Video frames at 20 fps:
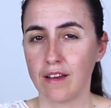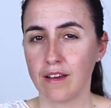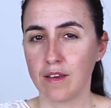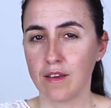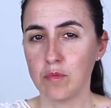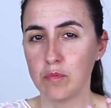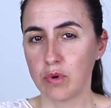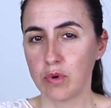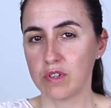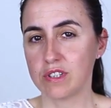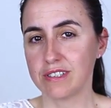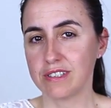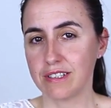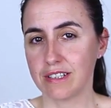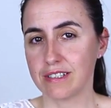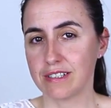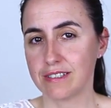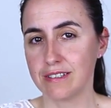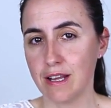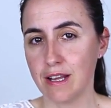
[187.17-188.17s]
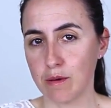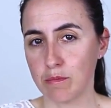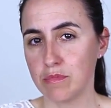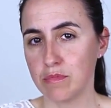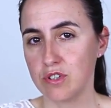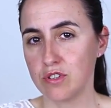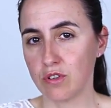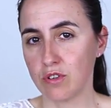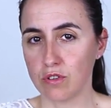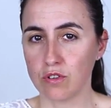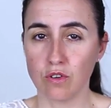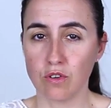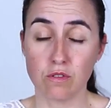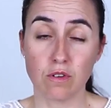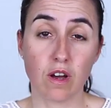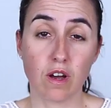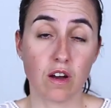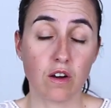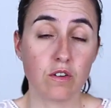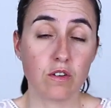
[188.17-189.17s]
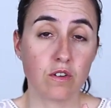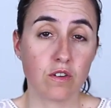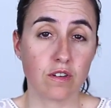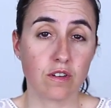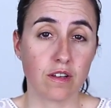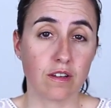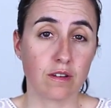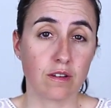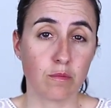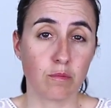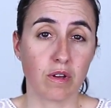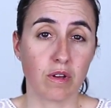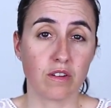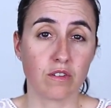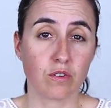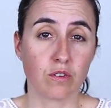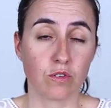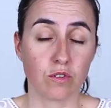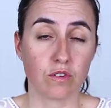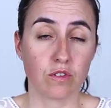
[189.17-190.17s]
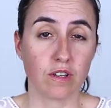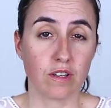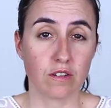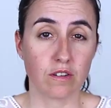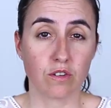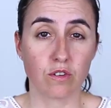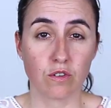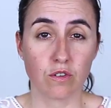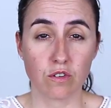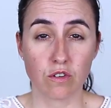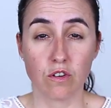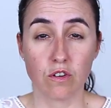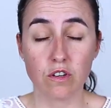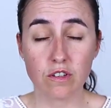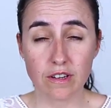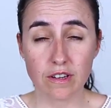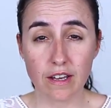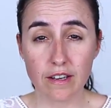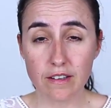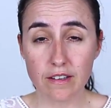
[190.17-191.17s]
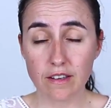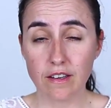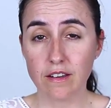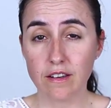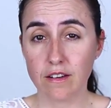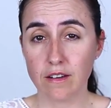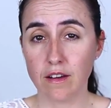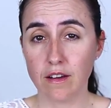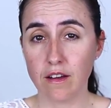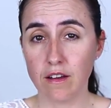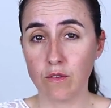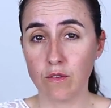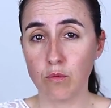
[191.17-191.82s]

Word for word: importing a snapshot of how your database or your data source looks like uh,